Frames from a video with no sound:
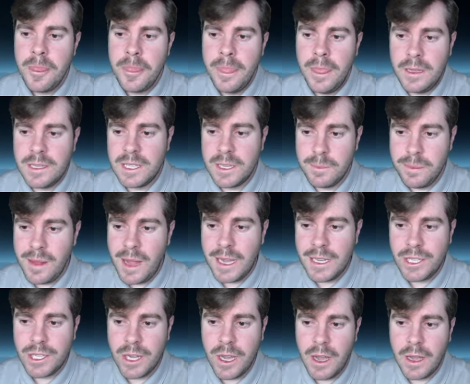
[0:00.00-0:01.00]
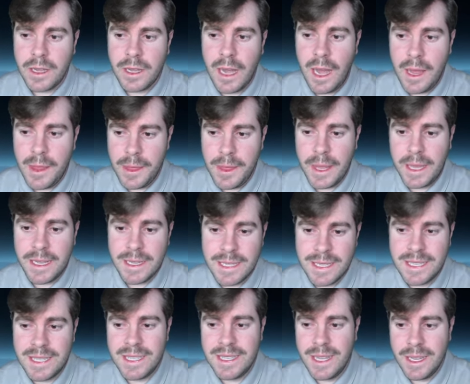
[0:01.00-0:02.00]
The supply shock, I think,
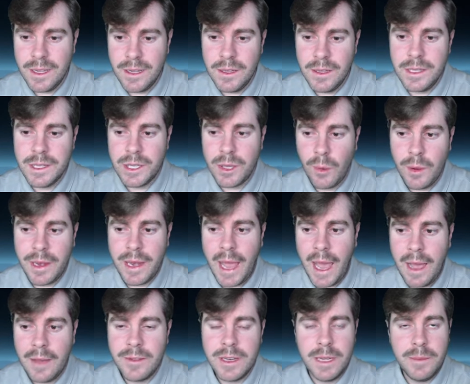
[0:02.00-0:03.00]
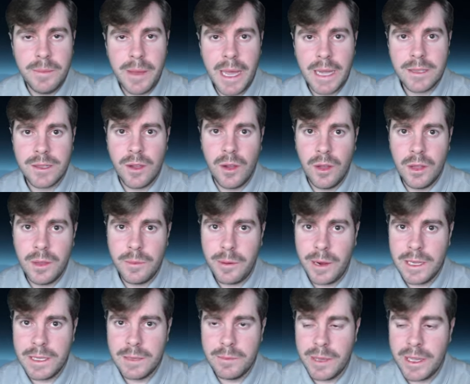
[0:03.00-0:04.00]
still is going to have an impact on the
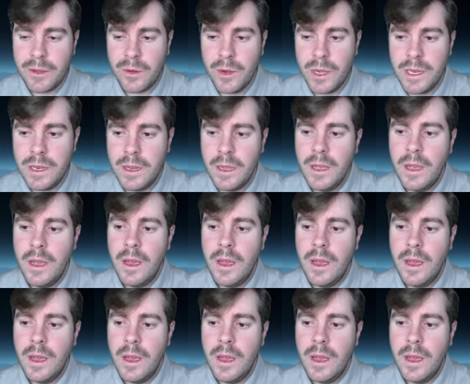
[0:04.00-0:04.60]
price of Bitcoin,